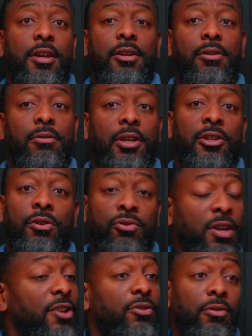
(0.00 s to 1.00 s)
You can use
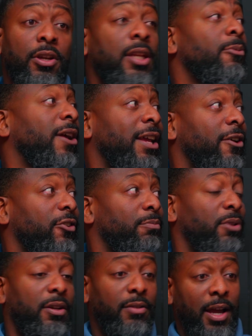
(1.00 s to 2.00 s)
us or anyone else,
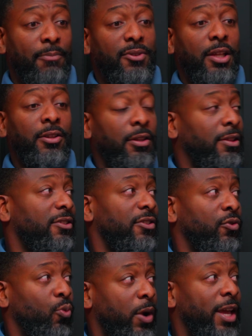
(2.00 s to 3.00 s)
but I'm telling you, this
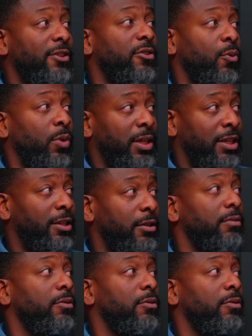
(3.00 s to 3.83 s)
is wet, so we need to